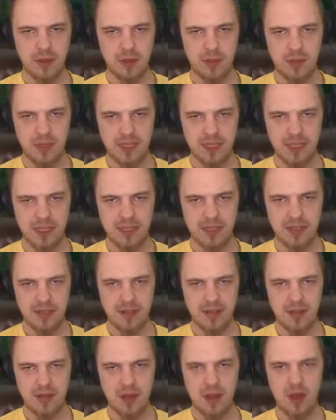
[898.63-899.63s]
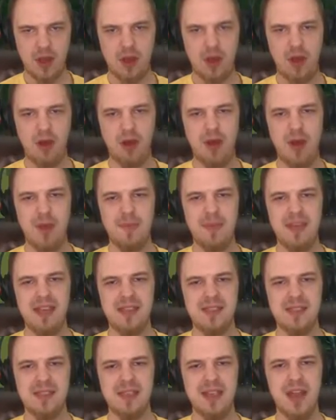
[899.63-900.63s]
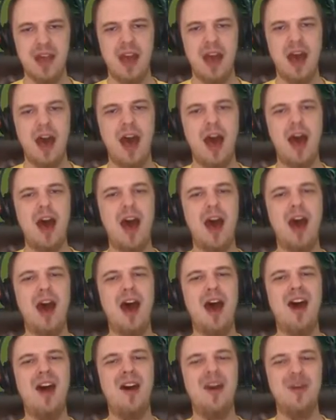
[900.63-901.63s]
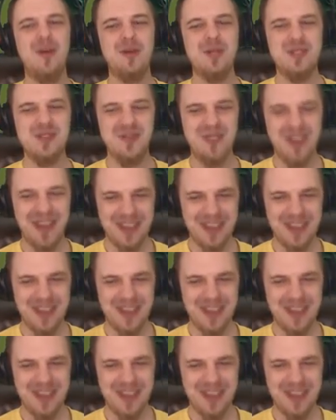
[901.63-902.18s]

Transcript: Oh, you want to get it? Oh, I missed. Oh, it was